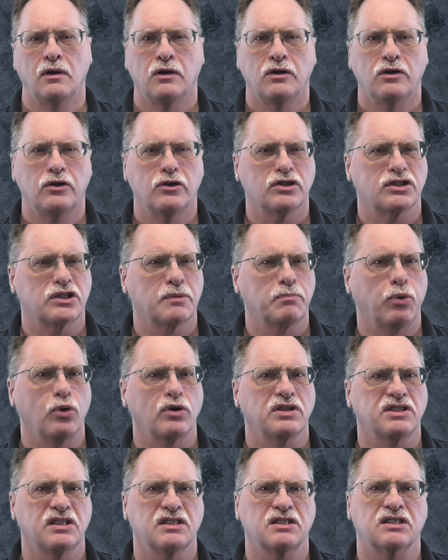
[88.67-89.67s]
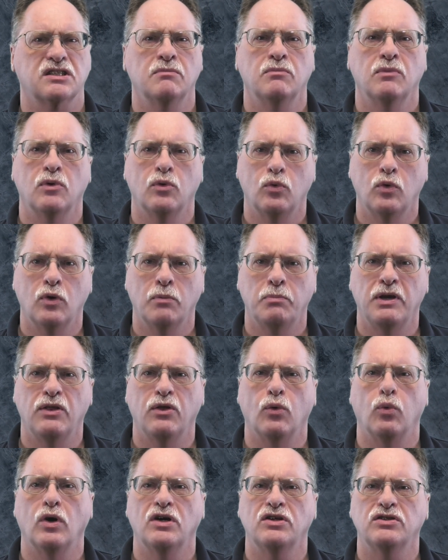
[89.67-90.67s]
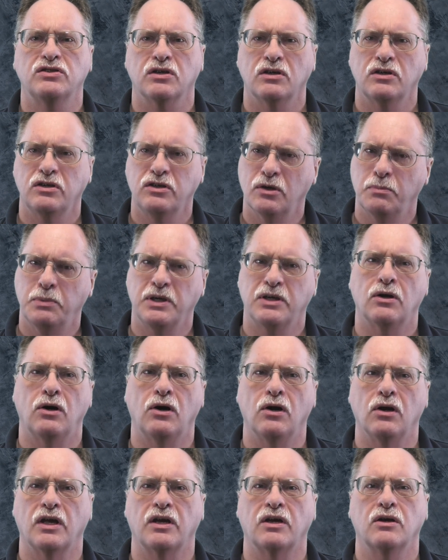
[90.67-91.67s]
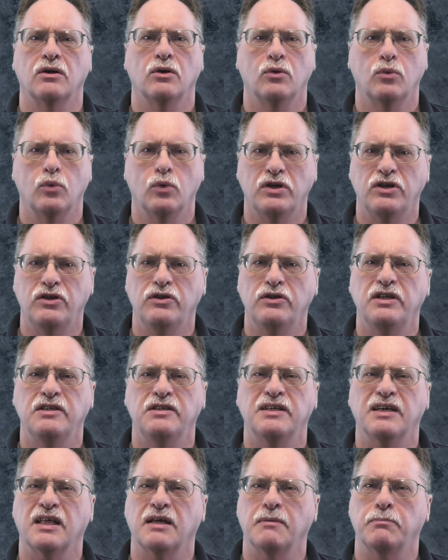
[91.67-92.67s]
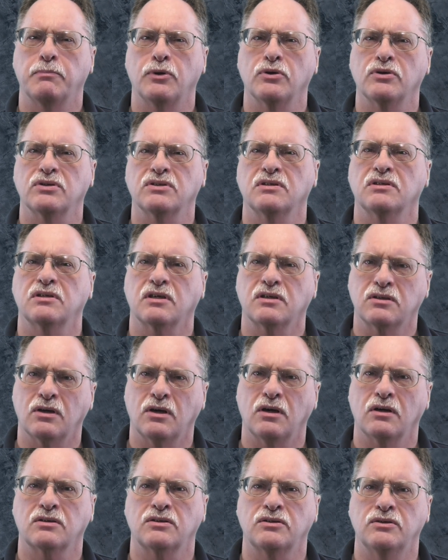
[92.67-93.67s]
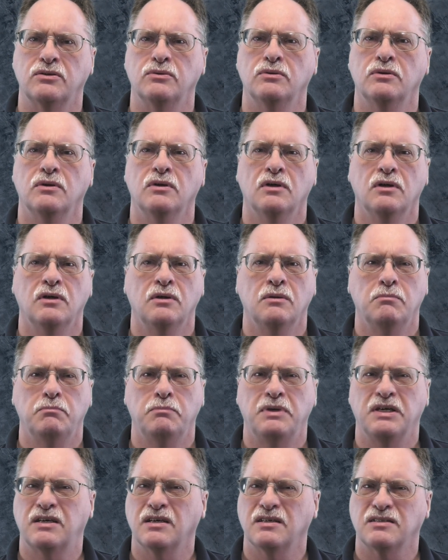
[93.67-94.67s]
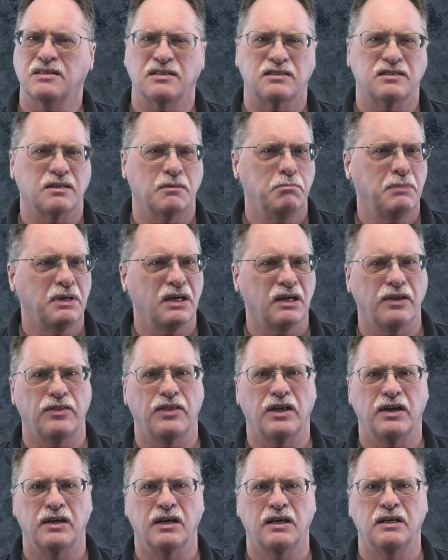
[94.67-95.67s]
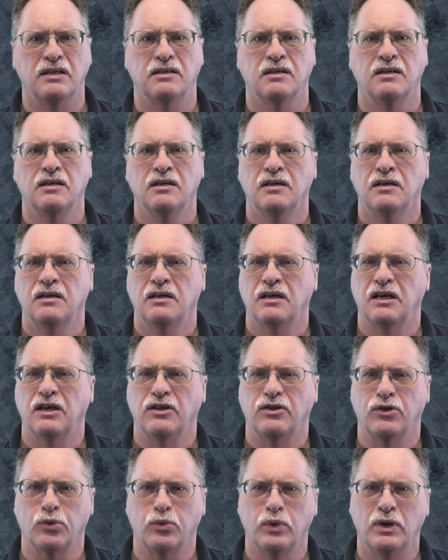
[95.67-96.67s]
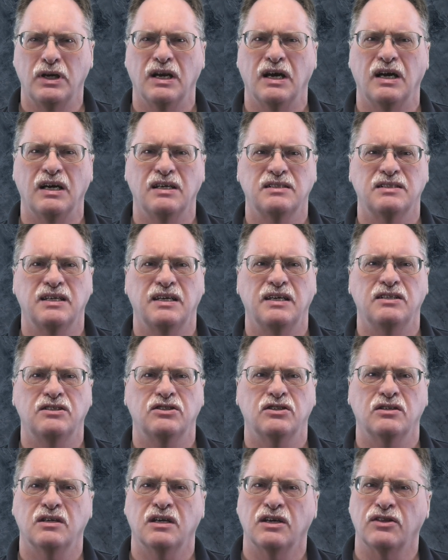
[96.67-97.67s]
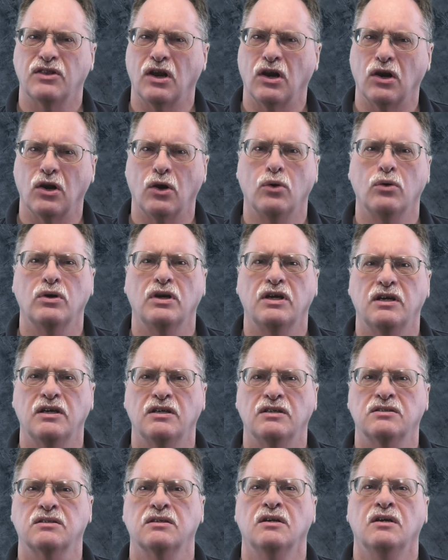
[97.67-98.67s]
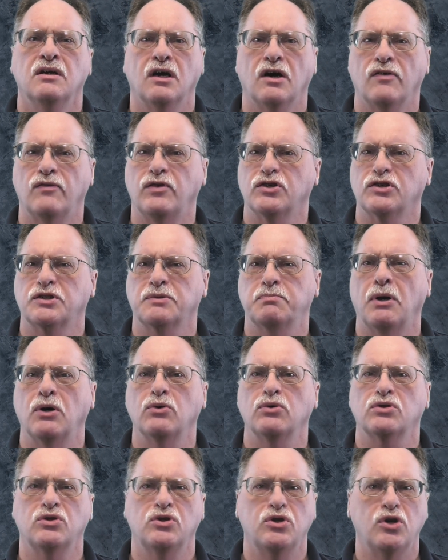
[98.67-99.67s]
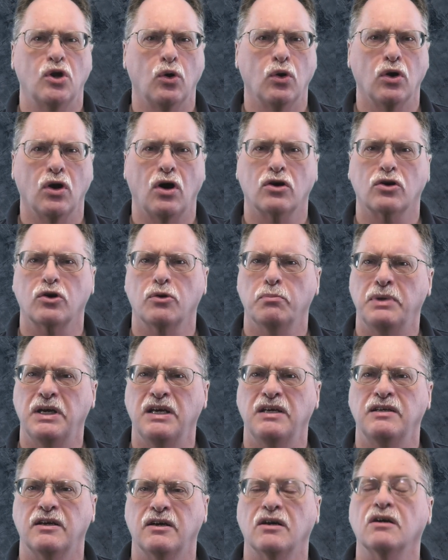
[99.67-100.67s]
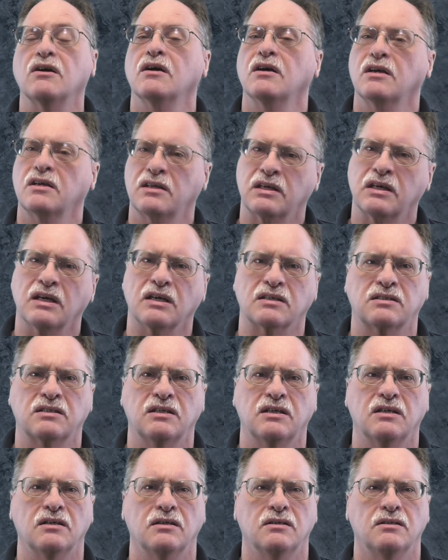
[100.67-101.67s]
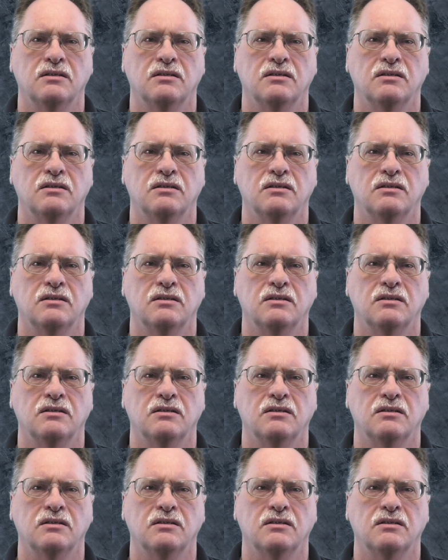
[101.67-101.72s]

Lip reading: Your support system will be the ones you'll be calling when you need that person to talk to, because it's the middle of the night and the realization and the loneliness of your spouse no longer being there kicks in.